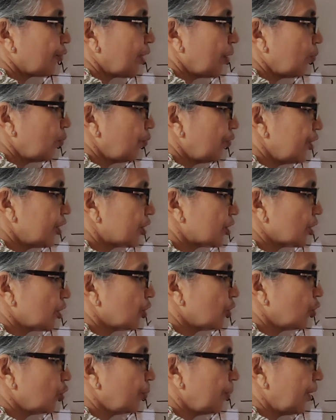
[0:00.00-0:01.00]
from which
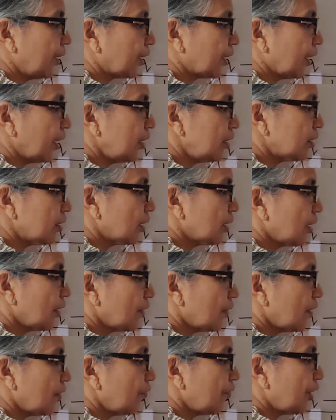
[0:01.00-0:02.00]
you may write
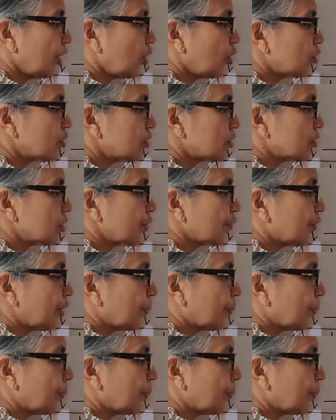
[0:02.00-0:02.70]
the velocity